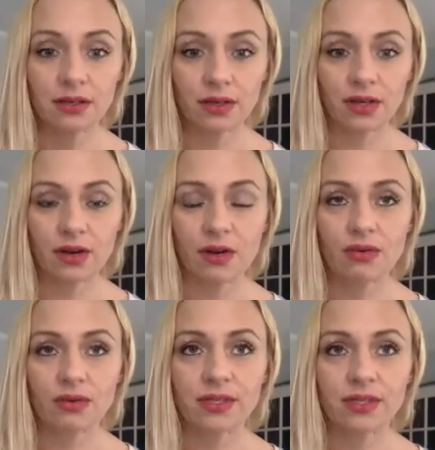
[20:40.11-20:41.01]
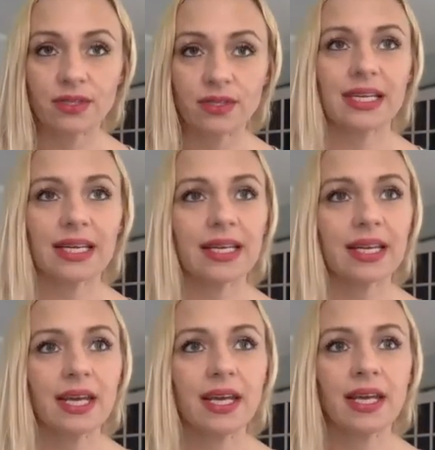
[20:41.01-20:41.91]
during cold season,
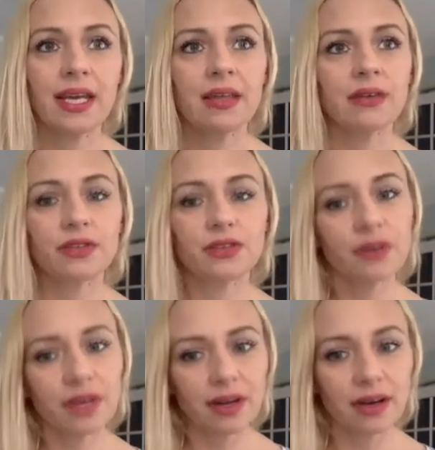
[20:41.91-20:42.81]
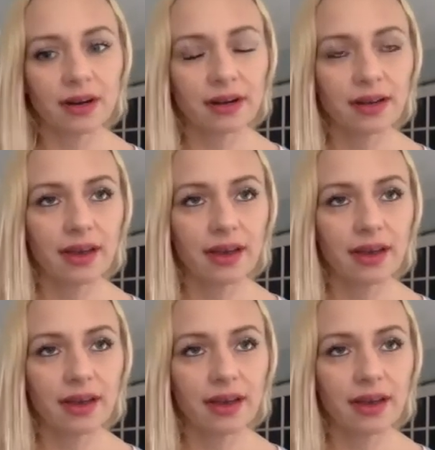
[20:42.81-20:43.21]
there's a trigger.